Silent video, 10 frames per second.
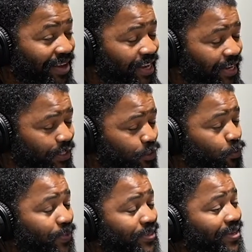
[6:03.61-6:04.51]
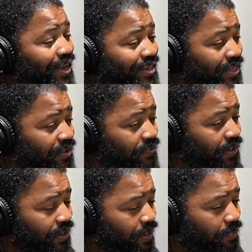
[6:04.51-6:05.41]
it's super
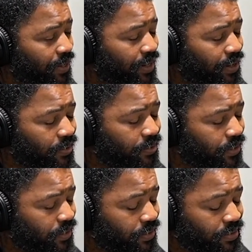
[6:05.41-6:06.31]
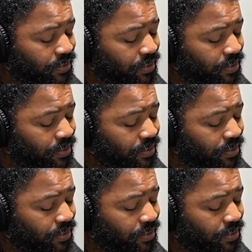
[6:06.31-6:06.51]
scientific. I mean, it goes in the.